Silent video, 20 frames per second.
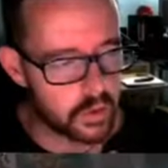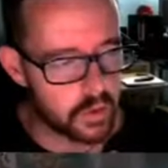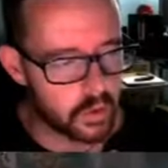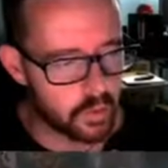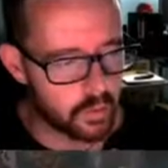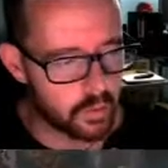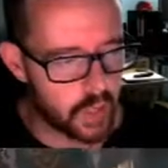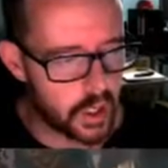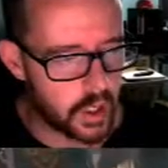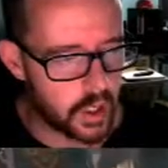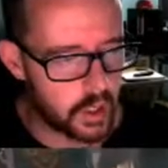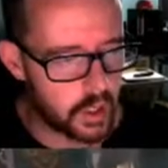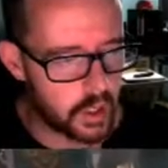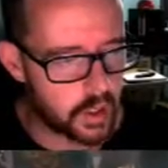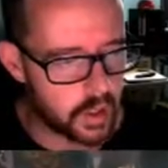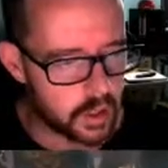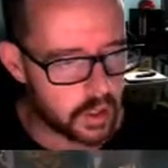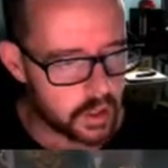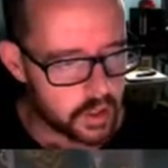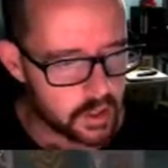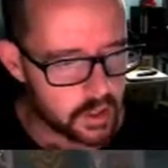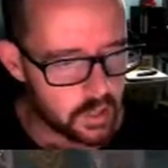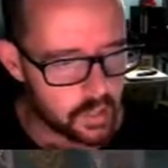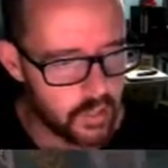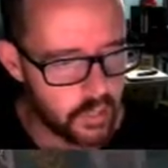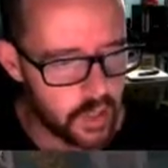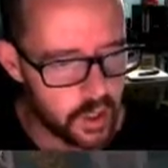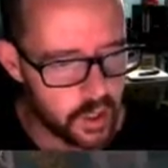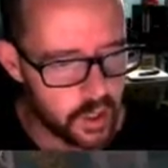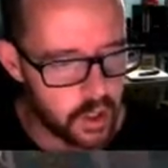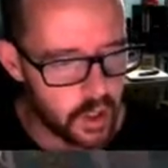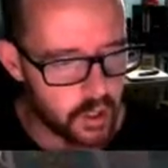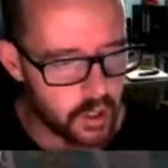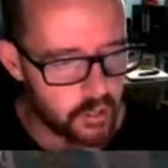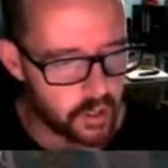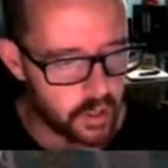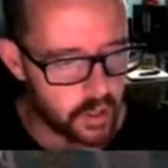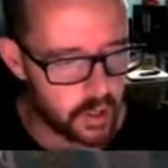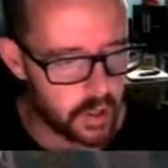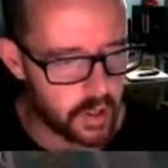using your main against them.
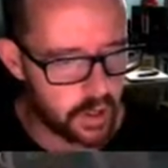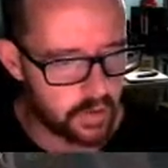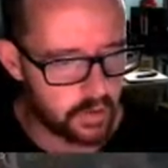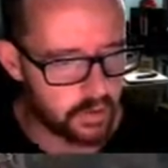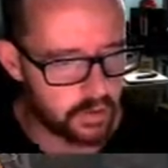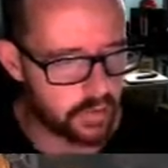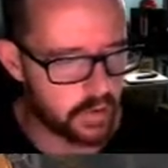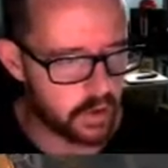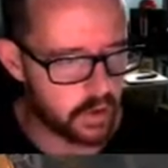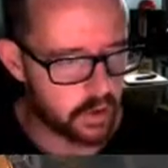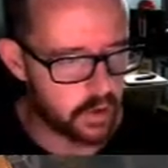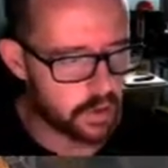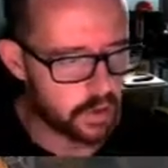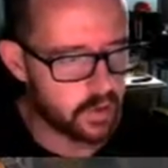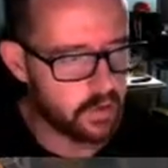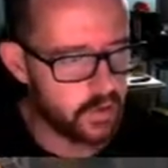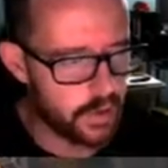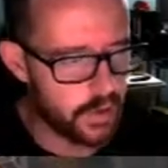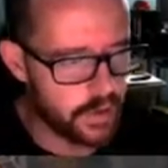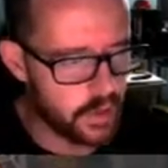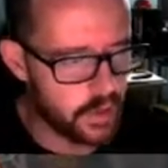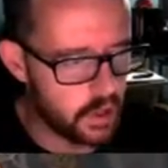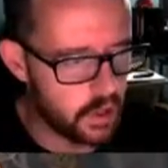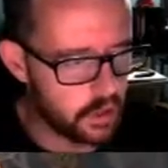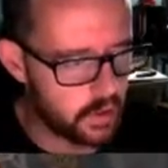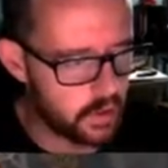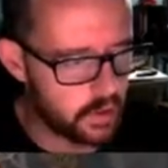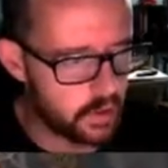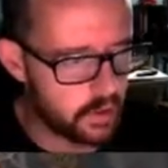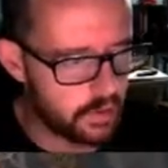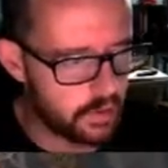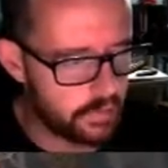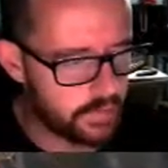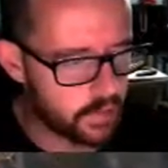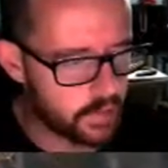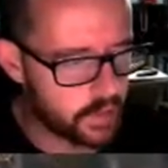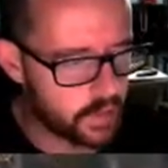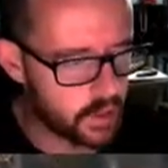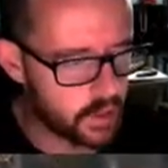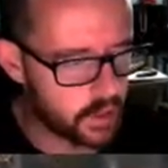But I have... there are a
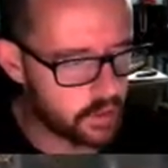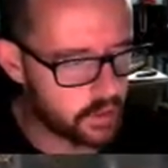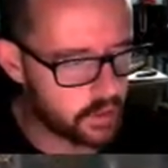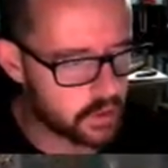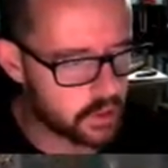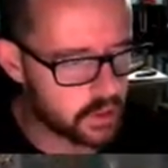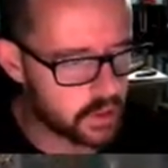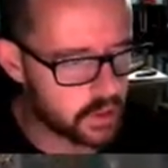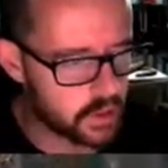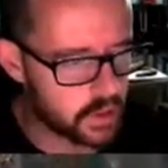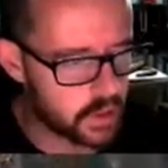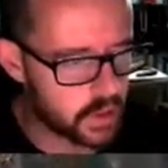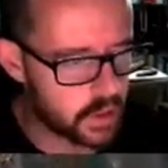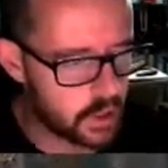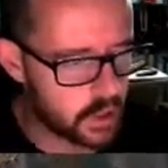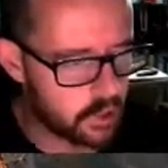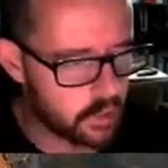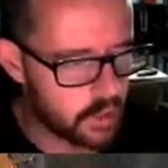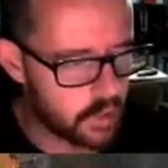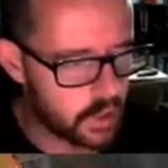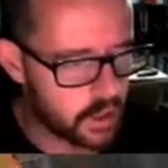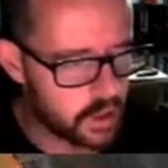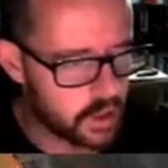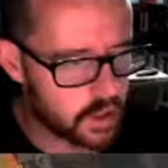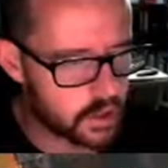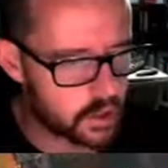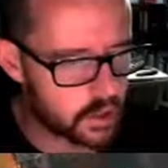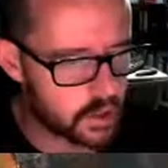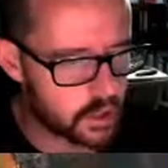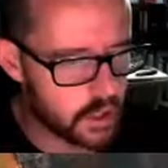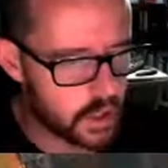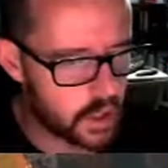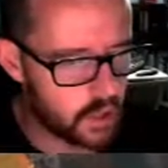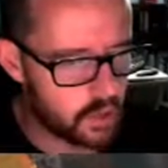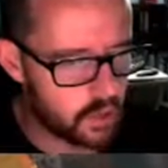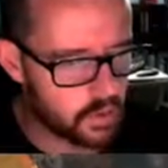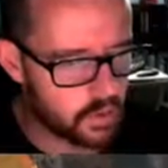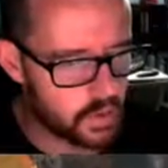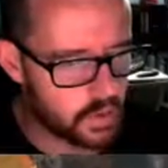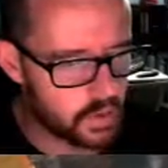few characters in this game that actually
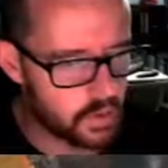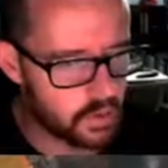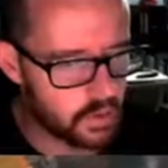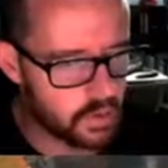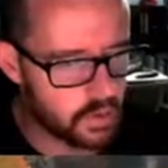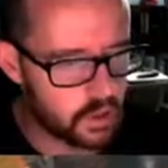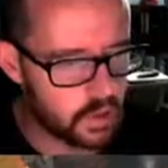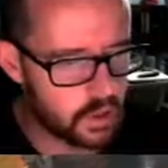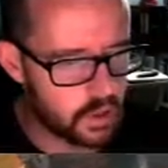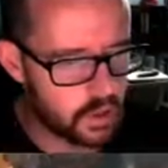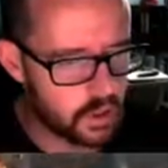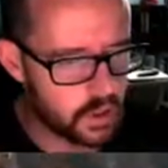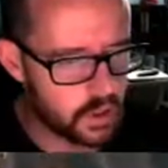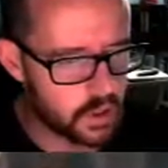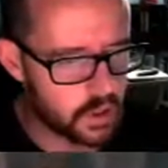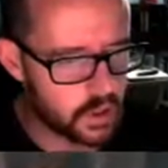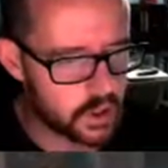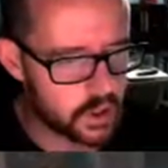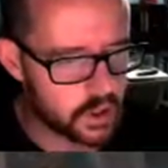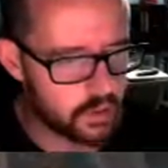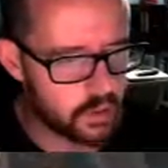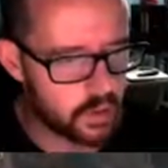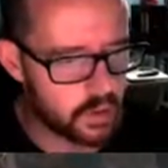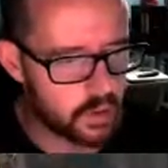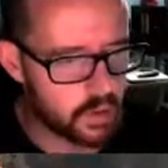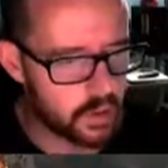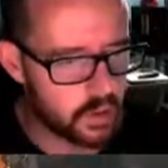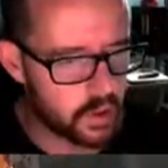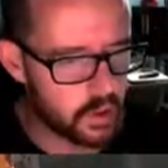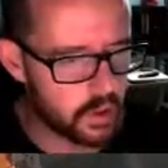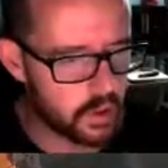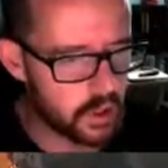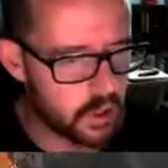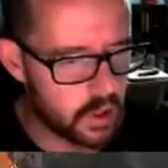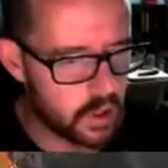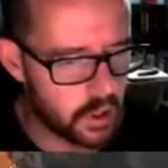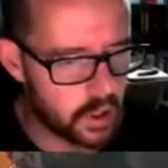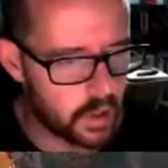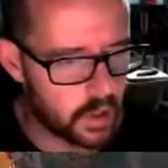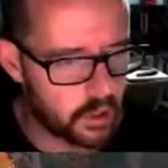counter zone deadshot pretty well,
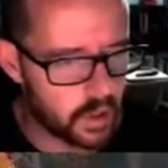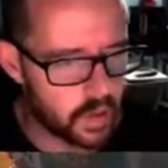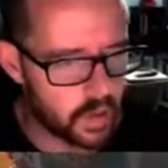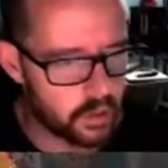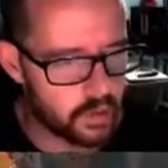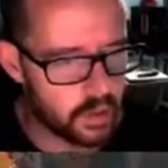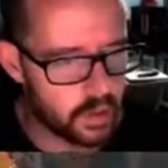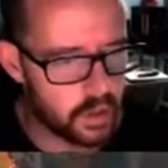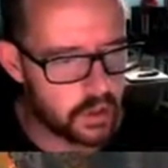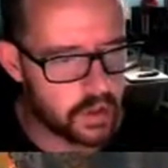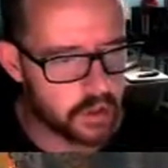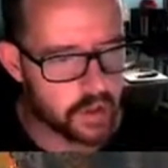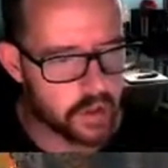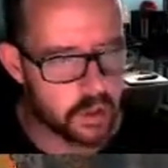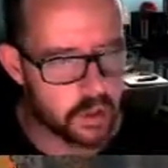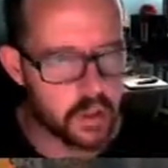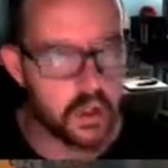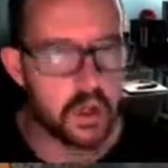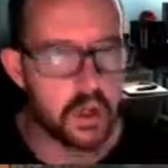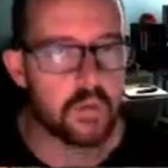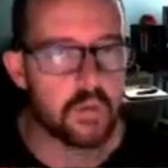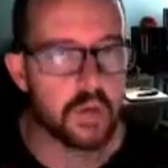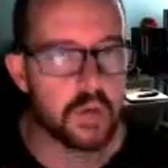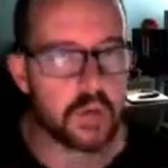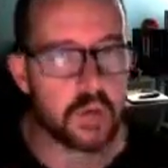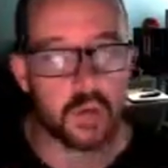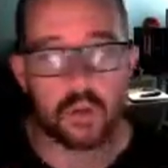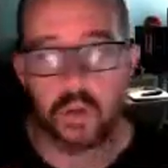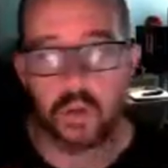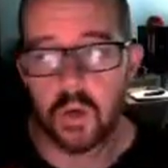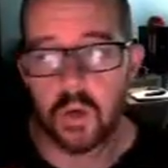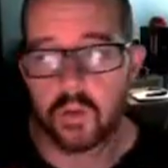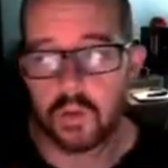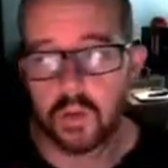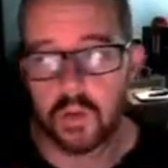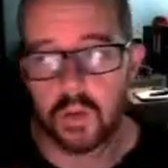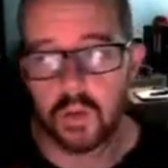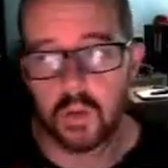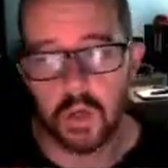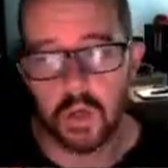and I recommend picking them up
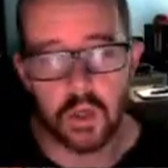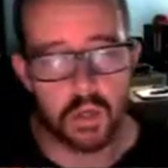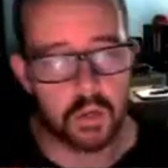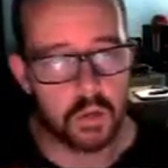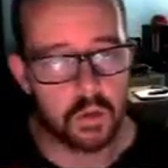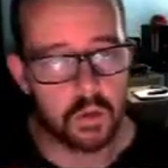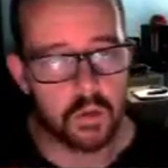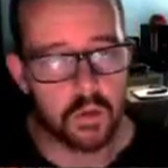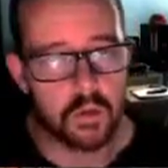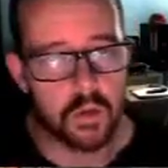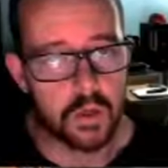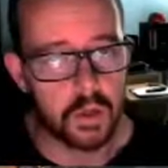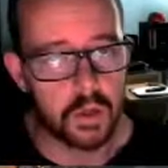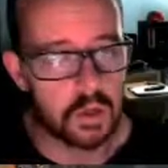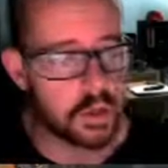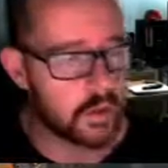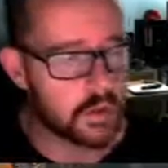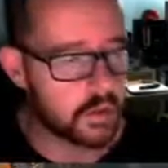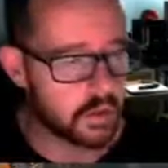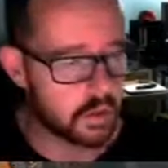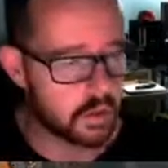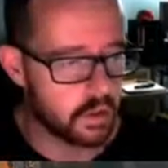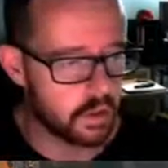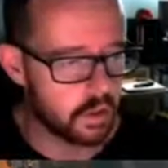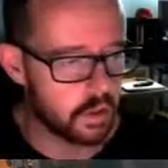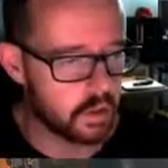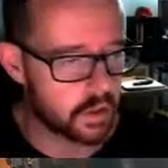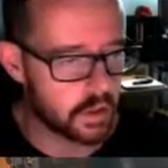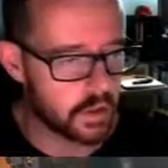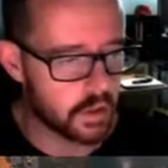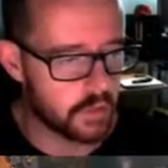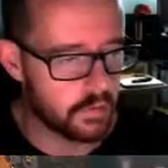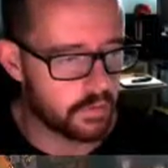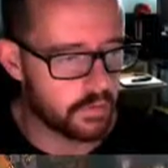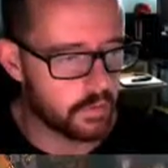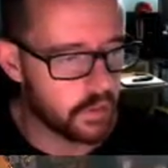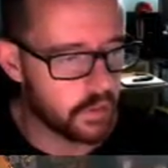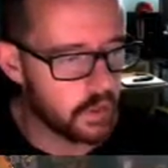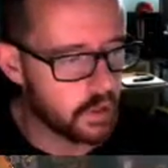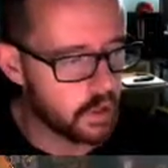just to make it a little bit easier on
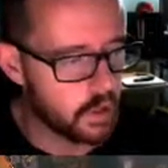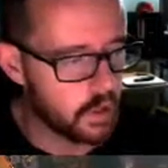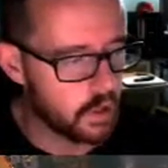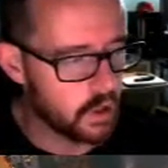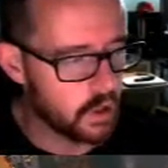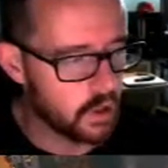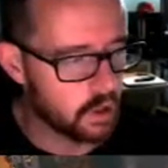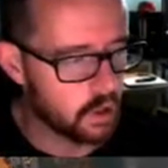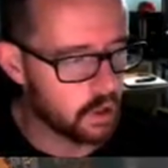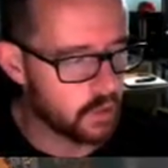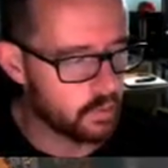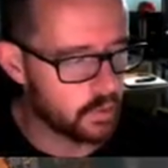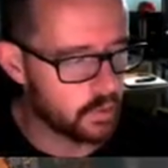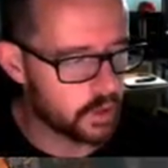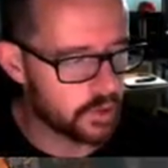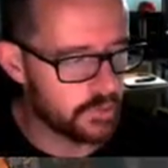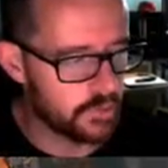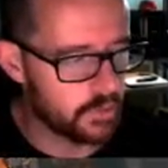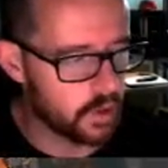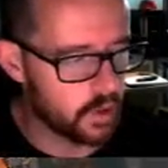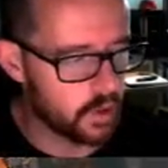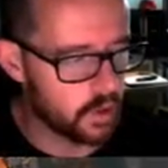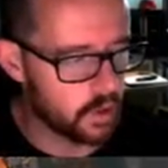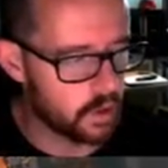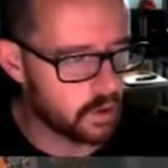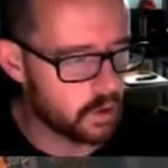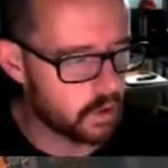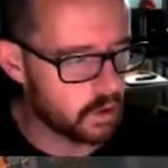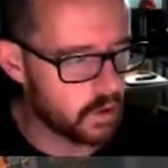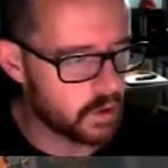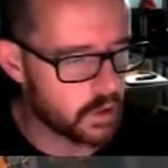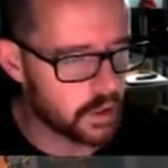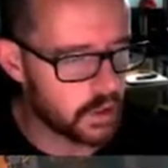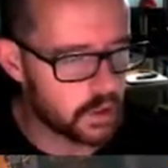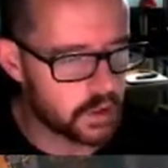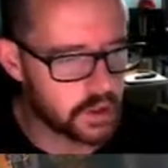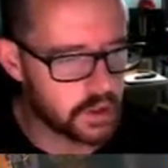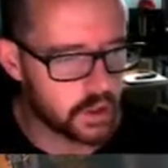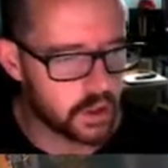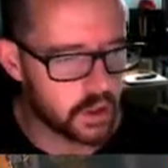yourself. But if you are a
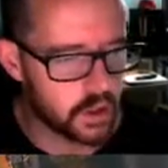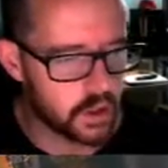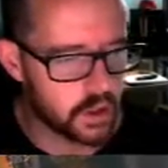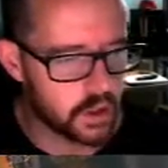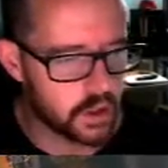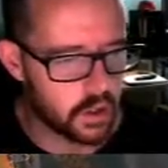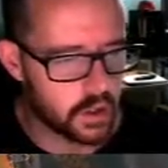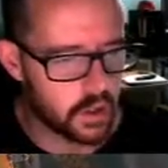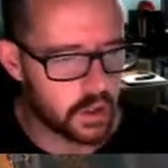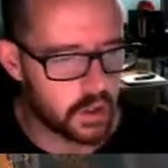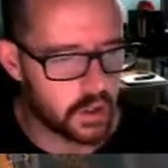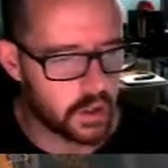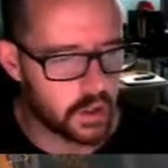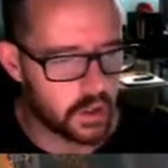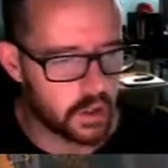loyalist, I